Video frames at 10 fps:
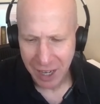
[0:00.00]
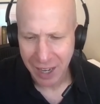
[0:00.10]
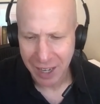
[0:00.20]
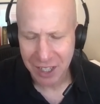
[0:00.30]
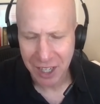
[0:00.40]

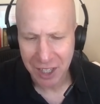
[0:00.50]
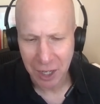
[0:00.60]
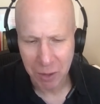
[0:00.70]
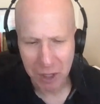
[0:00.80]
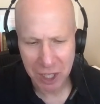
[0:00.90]
and said
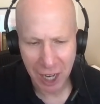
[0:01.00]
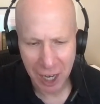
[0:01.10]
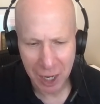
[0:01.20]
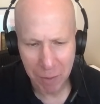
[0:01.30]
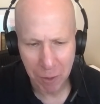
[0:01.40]
that it was
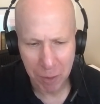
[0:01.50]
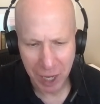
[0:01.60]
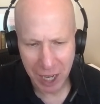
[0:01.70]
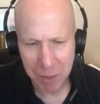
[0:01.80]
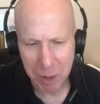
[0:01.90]
time for
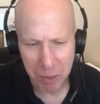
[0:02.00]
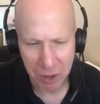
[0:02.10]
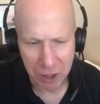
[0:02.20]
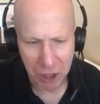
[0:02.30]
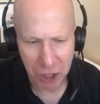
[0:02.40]
black people
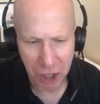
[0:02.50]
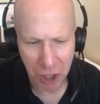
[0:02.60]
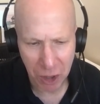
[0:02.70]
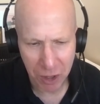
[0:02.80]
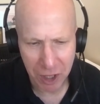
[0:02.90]
to
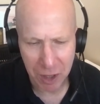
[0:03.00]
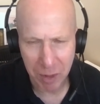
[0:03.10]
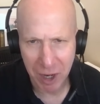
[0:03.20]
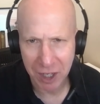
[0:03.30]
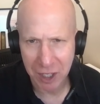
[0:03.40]
show that the
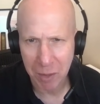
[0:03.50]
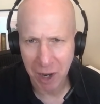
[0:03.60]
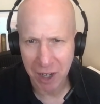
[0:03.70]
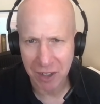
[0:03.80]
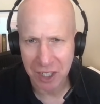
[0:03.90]
American
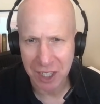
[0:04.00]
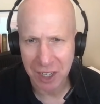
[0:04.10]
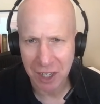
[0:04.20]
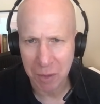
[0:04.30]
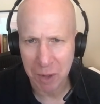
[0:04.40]
democracy
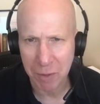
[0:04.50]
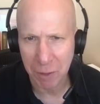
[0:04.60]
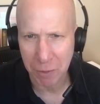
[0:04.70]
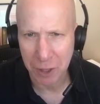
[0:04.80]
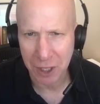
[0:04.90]
could be
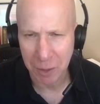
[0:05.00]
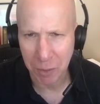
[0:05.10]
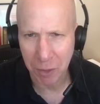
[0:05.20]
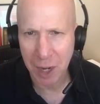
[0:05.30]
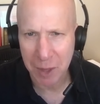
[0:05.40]
fulfilled, the
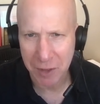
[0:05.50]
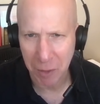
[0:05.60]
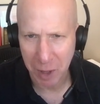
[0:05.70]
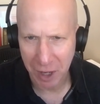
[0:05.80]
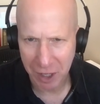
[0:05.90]
promise of
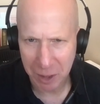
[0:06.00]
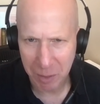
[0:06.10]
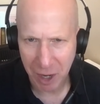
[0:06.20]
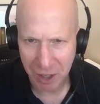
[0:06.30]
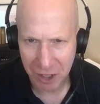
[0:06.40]
American
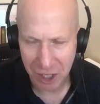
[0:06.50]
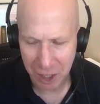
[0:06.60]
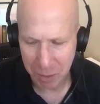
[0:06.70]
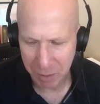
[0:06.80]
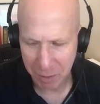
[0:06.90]
democracy
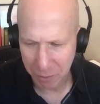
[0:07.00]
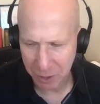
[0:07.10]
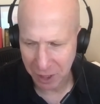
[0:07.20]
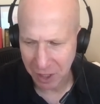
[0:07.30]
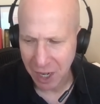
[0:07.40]
could be
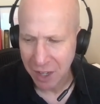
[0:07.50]
fulfilled,